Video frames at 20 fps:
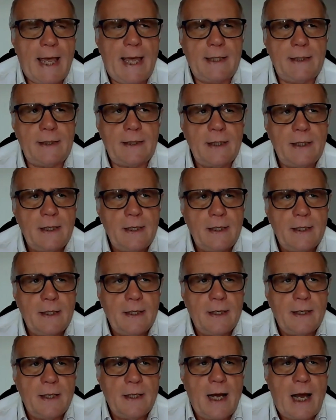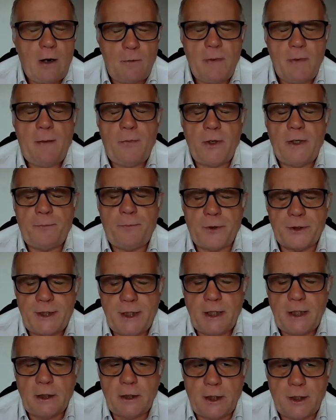And I remember in
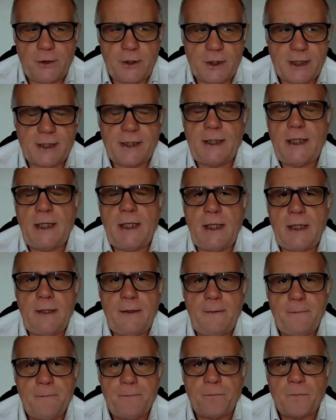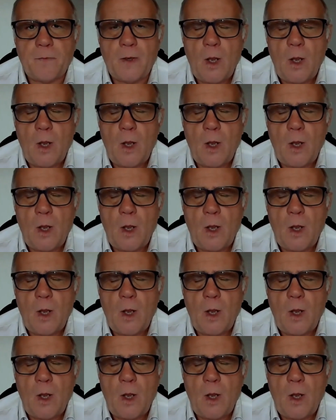particular the scene